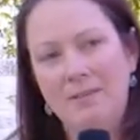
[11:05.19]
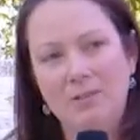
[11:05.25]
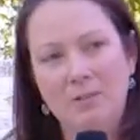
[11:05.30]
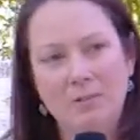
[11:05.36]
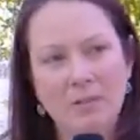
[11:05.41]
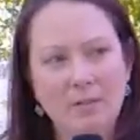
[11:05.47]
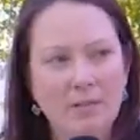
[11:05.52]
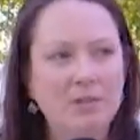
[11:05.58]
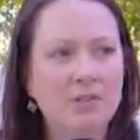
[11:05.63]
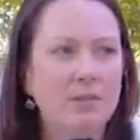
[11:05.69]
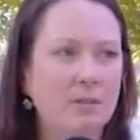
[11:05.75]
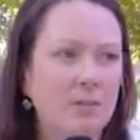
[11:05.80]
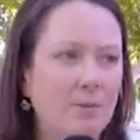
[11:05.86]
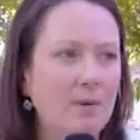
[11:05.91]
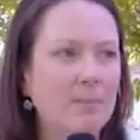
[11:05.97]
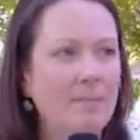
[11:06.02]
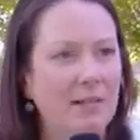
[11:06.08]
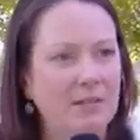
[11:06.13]
sort of
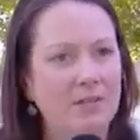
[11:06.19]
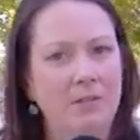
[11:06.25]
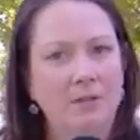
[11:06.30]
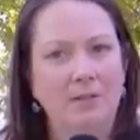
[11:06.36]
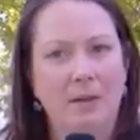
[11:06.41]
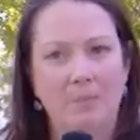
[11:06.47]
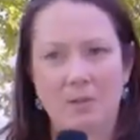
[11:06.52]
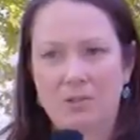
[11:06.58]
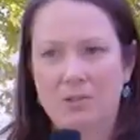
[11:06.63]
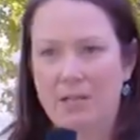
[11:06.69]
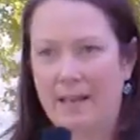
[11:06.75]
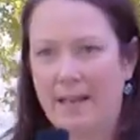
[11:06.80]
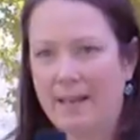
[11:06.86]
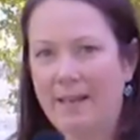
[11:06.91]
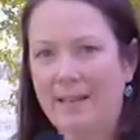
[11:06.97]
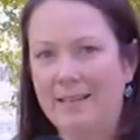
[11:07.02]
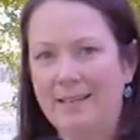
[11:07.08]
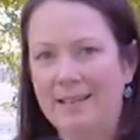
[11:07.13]
do a mental double
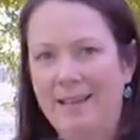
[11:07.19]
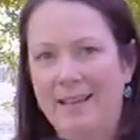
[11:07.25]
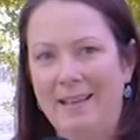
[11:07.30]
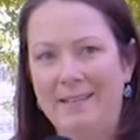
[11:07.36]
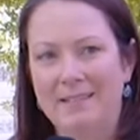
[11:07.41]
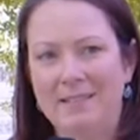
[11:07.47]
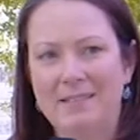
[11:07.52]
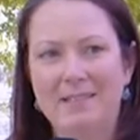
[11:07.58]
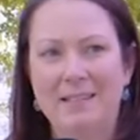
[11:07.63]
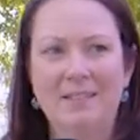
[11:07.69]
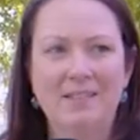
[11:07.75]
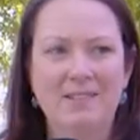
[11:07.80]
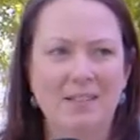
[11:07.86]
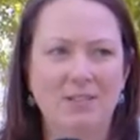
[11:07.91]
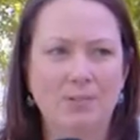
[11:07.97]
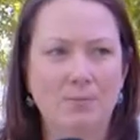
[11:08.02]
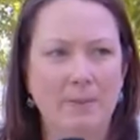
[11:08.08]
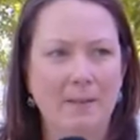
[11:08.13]
check and is
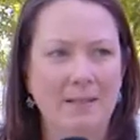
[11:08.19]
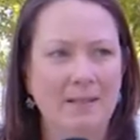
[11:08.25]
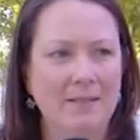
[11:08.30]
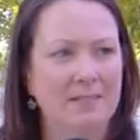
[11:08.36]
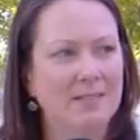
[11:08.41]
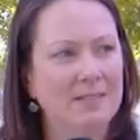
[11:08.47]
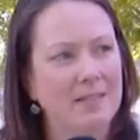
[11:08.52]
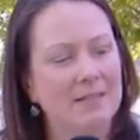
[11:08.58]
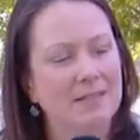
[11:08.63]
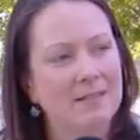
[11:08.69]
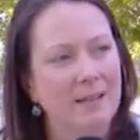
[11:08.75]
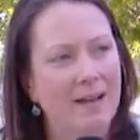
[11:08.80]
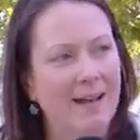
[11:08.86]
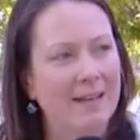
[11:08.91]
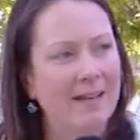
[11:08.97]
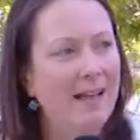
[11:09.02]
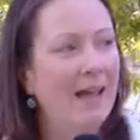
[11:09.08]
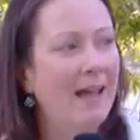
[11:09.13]
this real, is this
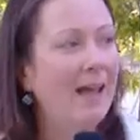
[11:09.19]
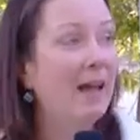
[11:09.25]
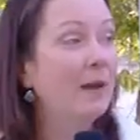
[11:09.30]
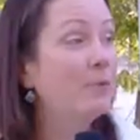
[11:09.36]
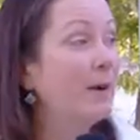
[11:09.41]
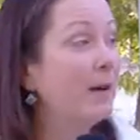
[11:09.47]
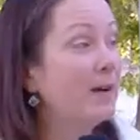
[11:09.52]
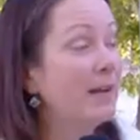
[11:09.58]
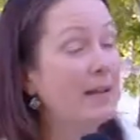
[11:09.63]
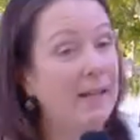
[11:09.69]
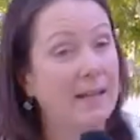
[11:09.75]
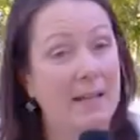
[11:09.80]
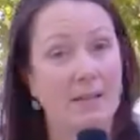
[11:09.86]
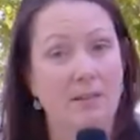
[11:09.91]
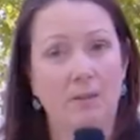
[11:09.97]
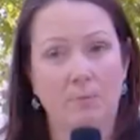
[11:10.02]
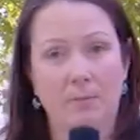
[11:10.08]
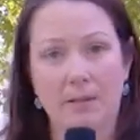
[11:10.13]
not, and where can I
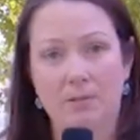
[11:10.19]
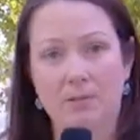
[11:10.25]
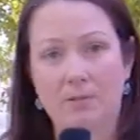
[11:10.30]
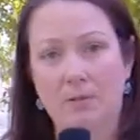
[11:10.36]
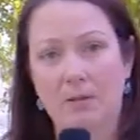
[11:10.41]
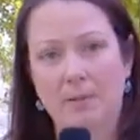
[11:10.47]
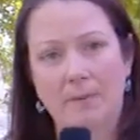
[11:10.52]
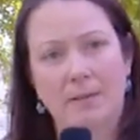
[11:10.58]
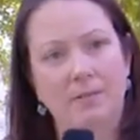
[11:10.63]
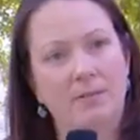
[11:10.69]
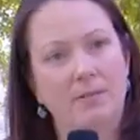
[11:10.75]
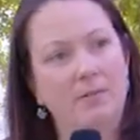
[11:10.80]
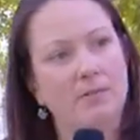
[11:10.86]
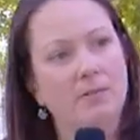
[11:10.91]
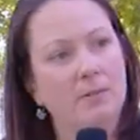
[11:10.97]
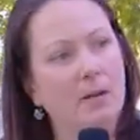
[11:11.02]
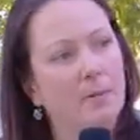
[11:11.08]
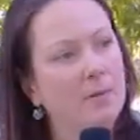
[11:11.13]
get the real story, because
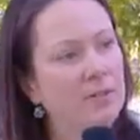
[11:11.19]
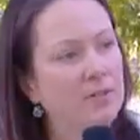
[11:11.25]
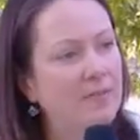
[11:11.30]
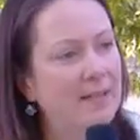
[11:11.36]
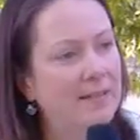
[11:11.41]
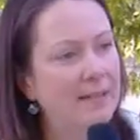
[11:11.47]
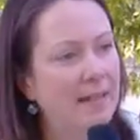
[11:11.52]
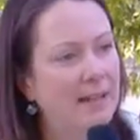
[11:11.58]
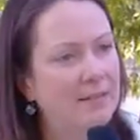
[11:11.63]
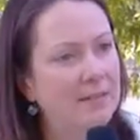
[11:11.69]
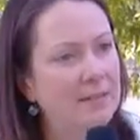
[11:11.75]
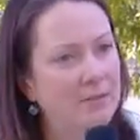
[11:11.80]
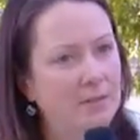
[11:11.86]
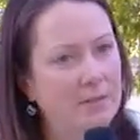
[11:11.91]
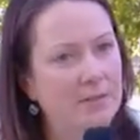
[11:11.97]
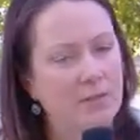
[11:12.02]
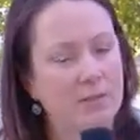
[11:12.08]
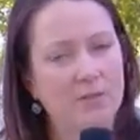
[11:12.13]
there's so much fantastic
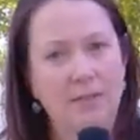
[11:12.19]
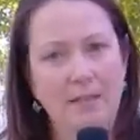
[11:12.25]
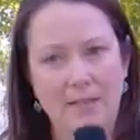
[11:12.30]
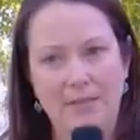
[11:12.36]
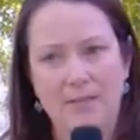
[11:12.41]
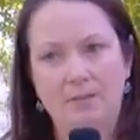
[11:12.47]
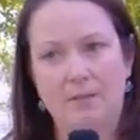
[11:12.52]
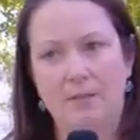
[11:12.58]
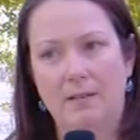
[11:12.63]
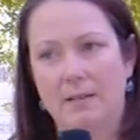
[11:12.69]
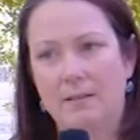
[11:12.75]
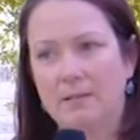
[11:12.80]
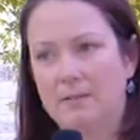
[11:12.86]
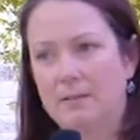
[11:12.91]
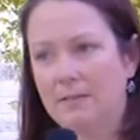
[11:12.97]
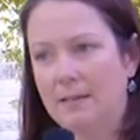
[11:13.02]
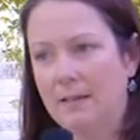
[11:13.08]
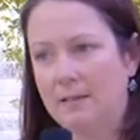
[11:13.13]
research and history
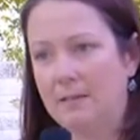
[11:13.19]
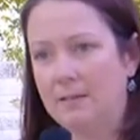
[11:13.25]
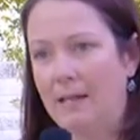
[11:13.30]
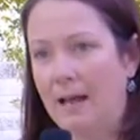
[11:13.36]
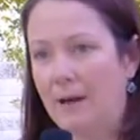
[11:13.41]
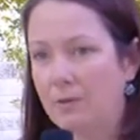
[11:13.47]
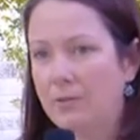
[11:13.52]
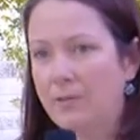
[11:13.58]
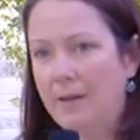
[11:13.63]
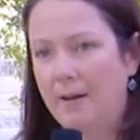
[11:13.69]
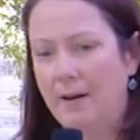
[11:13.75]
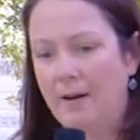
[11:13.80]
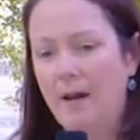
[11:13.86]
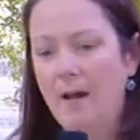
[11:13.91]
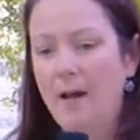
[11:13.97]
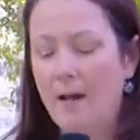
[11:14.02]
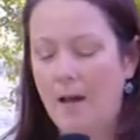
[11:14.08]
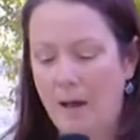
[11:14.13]
that's out there
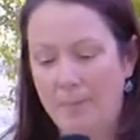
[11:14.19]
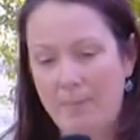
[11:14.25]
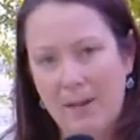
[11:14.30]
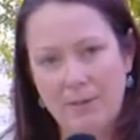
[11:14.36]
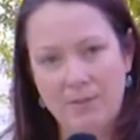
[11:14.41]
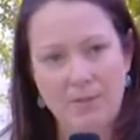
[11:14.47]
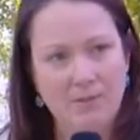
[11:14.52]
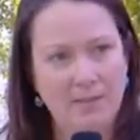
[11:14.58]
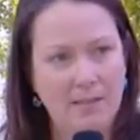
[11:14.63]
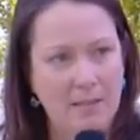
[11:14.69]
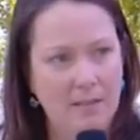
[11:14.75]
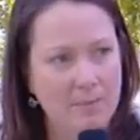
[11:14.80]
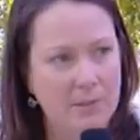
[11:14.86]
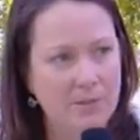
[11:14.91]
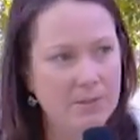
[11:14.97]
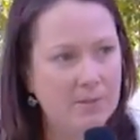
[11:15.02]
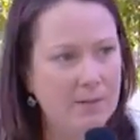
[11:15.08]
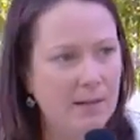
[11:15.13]
about the Salem
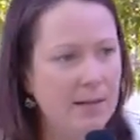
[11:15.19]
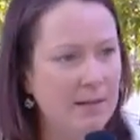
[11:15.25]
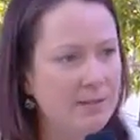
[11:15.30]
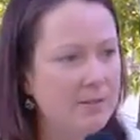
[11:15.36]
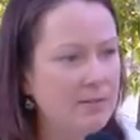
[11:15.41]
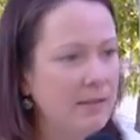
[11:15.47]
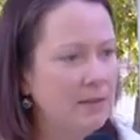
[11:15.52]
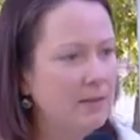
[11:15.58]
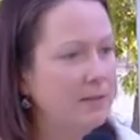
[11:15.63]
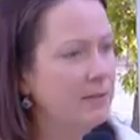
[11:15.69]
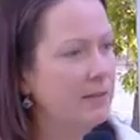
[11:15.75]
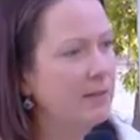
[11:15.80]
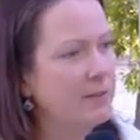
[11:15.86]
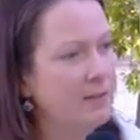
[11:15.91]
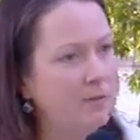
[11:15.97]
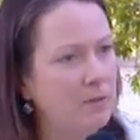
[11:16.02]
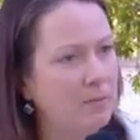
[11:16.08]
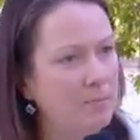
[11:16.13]
witch trials, including
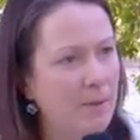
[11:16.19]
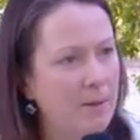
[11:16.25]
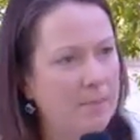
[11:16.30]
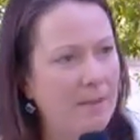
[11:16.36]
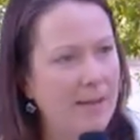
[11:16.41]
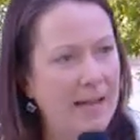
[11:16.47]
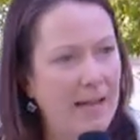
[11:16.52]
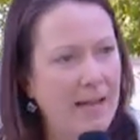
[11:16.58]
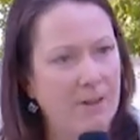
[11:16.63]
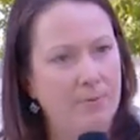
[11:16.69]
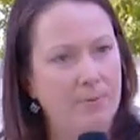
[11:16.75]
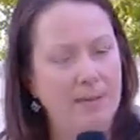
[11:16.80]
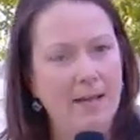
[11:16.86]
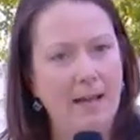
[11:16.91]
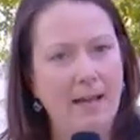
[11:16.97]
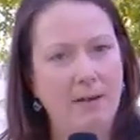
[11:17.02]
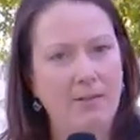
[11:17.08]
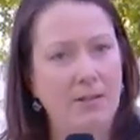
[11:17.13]
the new book by Catherine
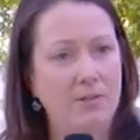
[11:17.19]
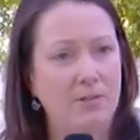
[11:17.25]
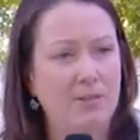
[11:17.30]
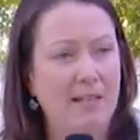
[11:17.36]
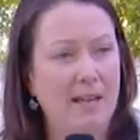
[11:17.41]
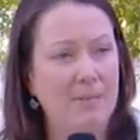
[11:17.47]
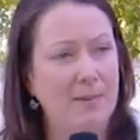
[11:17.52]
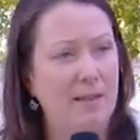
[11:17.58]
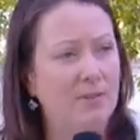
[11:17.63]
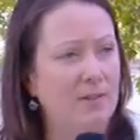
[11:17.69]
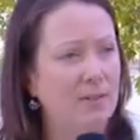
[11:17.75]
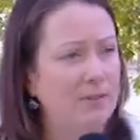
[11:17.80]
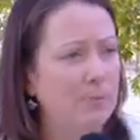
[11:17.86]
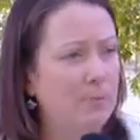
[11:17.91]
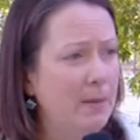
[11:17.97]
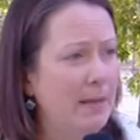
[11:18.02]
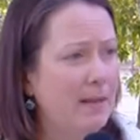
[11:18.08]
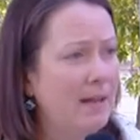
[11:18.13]
Howe that just came out
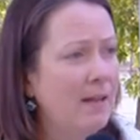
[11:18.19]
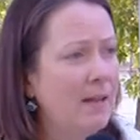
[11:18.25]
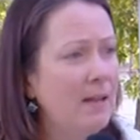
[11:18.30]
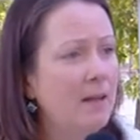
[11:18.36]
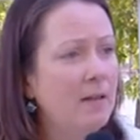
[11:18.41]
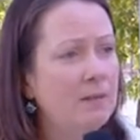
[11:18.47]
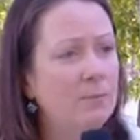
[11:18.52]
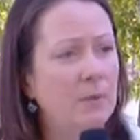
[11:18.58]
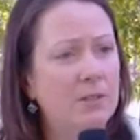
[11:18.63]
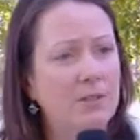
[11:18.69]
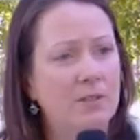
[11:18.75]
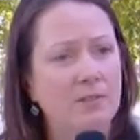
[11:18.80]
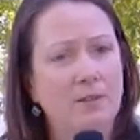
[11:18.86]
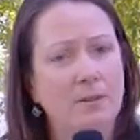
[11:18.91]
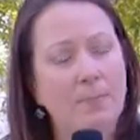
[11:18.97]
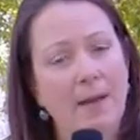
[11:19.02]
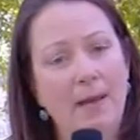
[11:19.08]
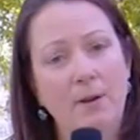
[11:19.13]
this week, which is
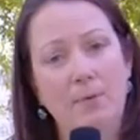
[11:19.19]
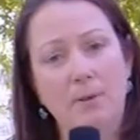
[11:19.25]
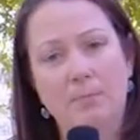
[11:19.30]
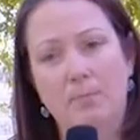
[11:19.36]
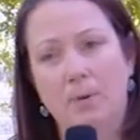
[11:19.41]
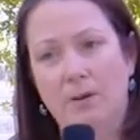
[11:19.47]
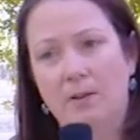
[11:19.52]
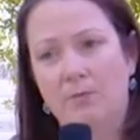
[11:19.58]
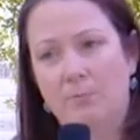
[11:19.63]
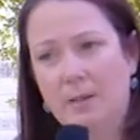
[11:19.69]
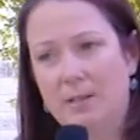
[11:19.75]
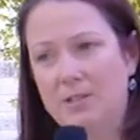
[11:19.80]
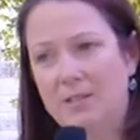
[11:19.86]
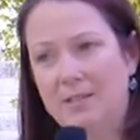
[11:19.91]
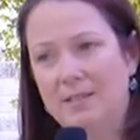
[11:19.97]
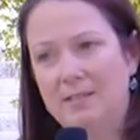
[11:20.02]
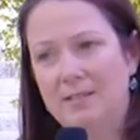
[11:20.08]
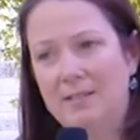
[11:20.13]
the Penguin Book of
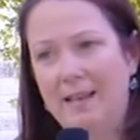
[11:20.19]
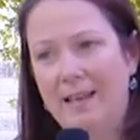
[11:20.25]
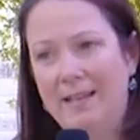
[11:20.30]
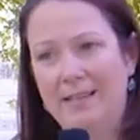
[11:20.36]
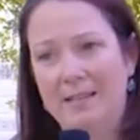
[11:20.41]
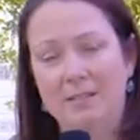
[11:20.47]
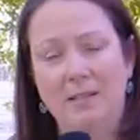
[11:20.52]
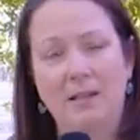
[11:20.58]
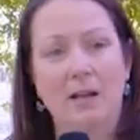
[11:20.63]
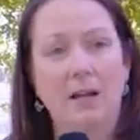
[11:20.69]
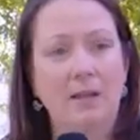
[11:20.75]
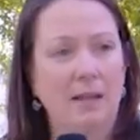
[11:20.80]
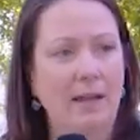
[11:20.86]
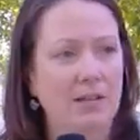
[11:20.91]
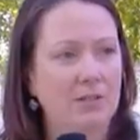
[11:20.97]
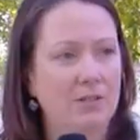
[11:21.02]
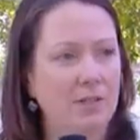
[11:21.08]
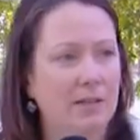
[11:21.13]
Witches, and it's a
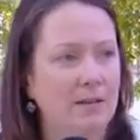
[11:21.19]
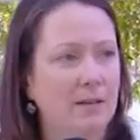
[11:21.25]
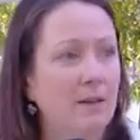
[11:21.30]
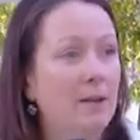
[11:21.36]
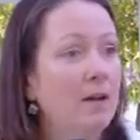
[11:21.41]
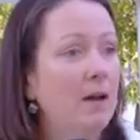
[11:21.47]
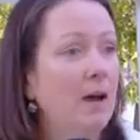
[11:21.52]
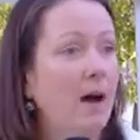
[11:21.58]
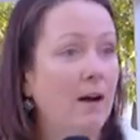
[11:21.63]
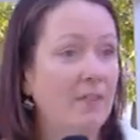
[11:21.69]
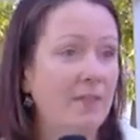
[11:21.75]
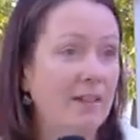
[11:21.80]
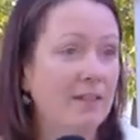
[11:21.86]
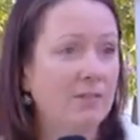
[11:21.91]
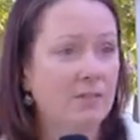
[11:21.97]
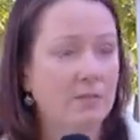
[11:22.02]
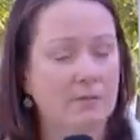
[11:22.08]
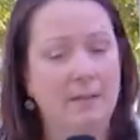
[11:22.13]
collection of
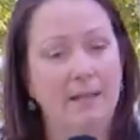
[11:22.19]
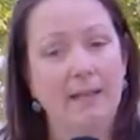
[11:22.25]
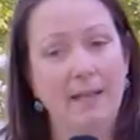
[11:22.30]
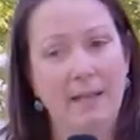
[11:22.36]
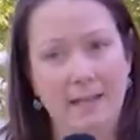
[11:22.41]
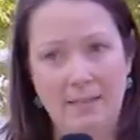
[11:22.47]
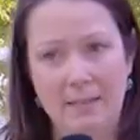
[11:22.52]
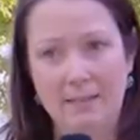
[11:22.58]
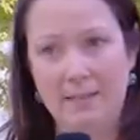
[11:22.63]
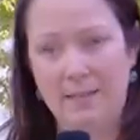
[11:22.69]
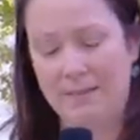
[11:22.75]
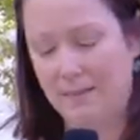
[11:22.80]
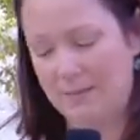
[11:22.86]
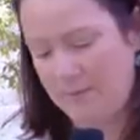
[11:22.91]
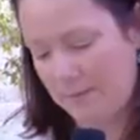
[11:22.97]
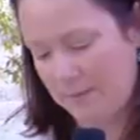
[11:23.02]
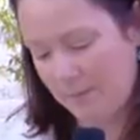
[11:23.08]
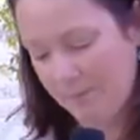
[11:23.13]
history, and
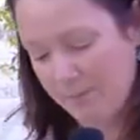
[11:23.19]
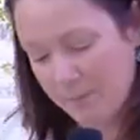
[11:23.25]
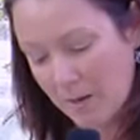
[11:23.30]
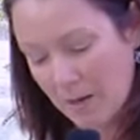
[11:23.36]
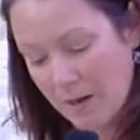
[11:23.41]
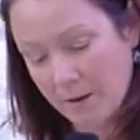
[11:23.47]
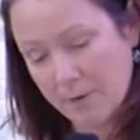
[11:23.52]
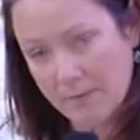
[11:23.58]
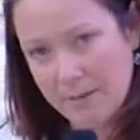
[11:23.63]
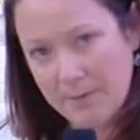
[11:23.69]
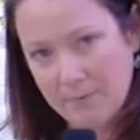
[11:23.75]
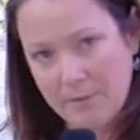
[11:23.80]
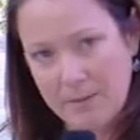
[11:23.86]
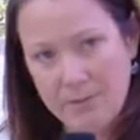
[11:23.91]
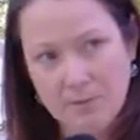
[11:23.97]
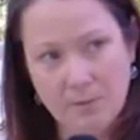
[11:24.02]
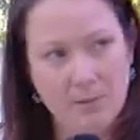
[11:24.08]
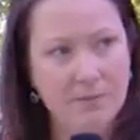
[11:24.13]
it's a great
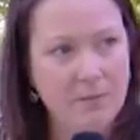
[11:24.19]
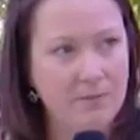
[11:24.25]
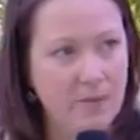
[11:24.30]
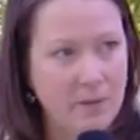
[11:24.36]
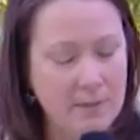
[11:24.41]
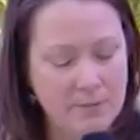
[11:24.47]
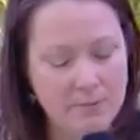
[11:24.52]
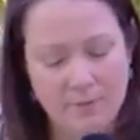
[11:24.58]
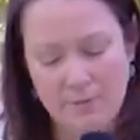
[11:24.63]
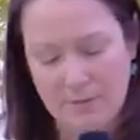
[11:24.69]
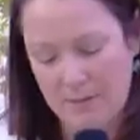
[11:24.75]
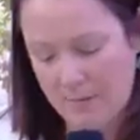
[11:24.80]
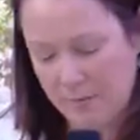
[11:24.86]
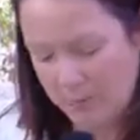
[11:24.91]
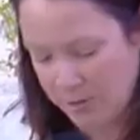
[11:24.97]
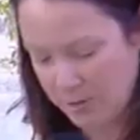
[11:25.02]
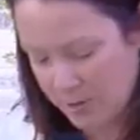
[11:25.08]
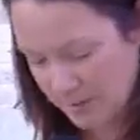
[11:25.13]
resource if you're interested
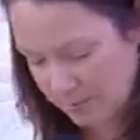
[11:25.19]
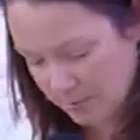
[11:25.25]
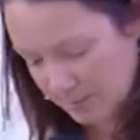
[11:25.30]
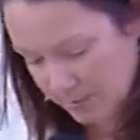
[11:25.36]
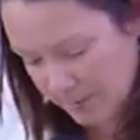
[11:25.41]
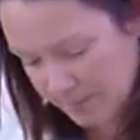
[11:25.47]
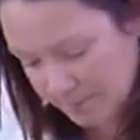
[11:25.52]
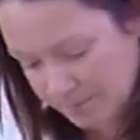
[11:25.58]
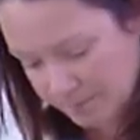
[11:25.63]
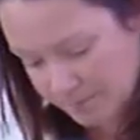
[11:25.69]
in witch history.